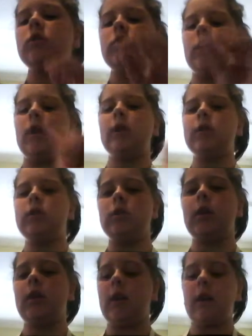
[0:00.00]
yes I
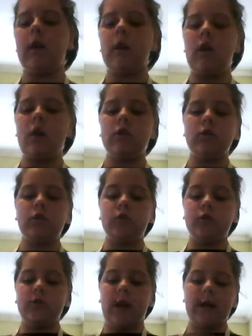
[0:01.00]
did it,
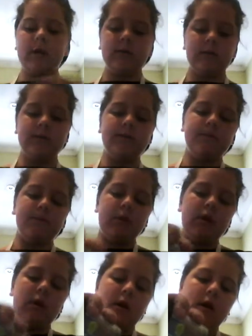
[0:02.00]

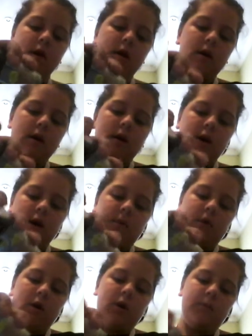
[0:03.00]
strands, and we're
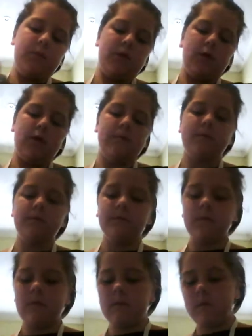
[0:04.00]
going to put
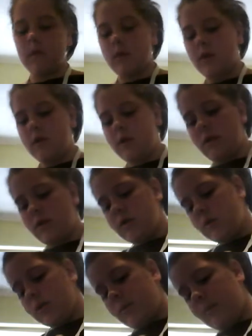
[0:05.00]

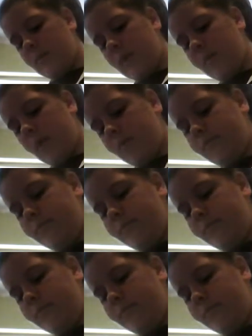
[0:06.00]
some of them in.